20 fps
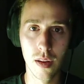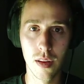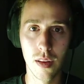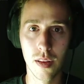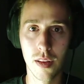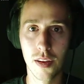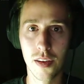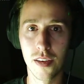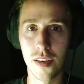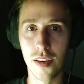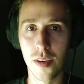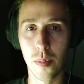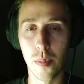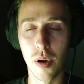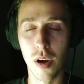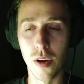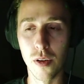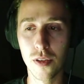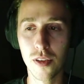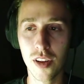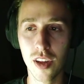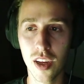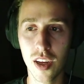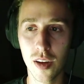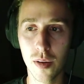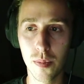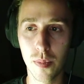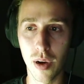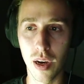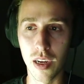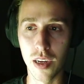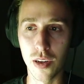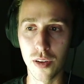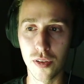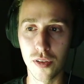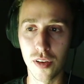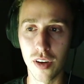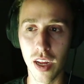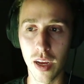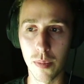This is a post by a
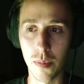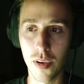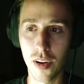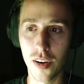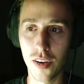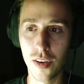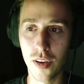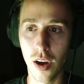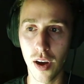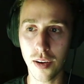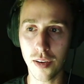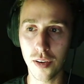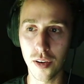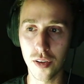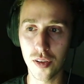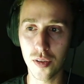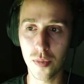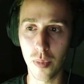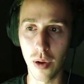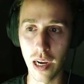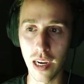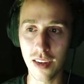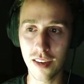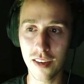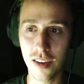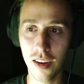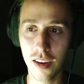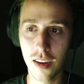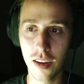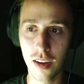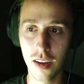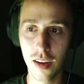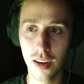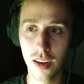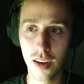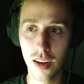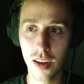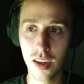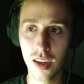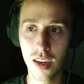user named Dr. Spice.
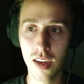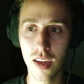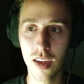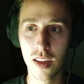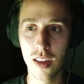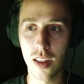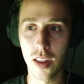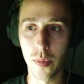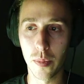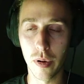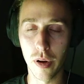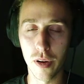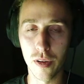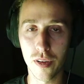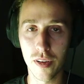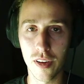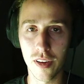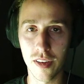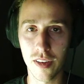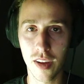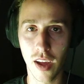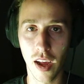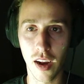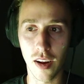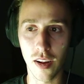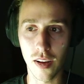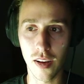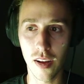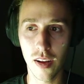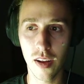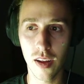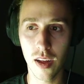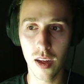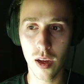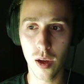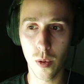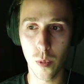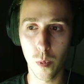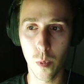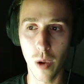The post is titled,
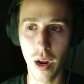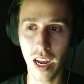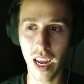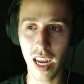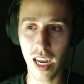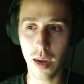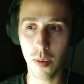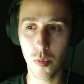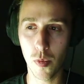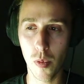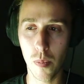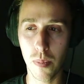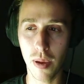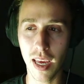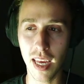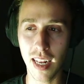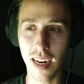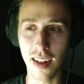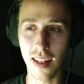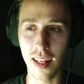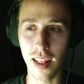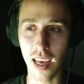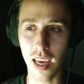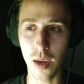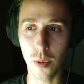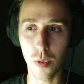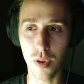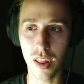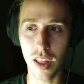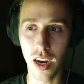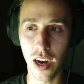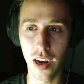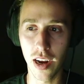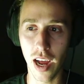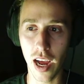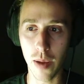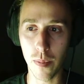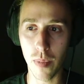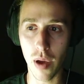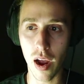"Waking Up Repeatedly Within a
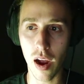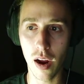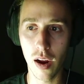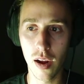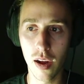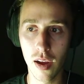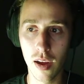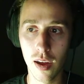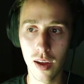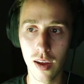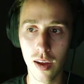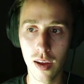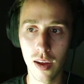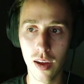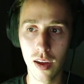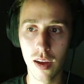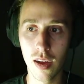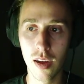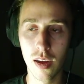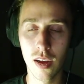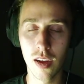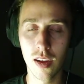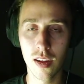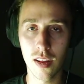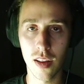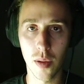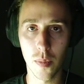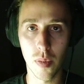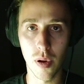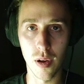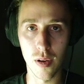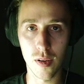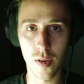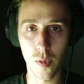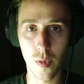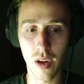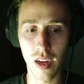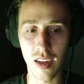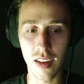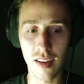Nightmare." The post
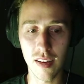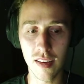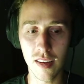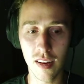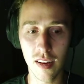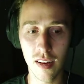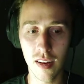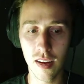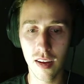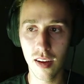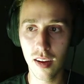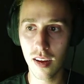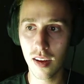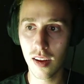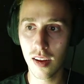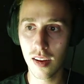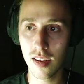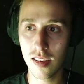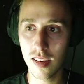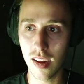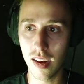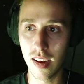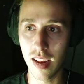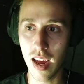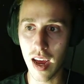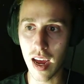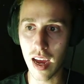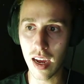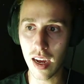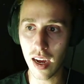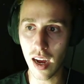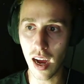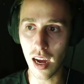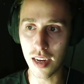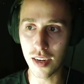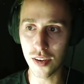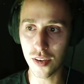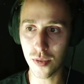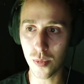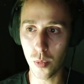reads, "Today I
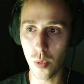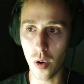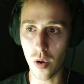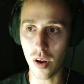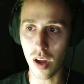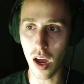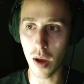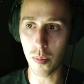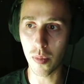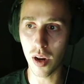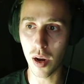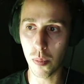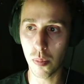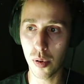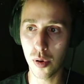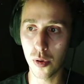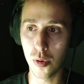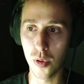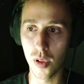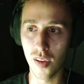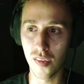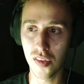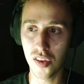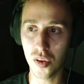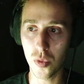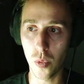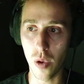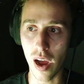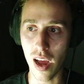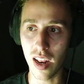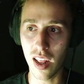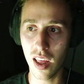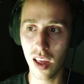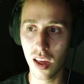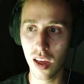just woke up in a pool of sweat.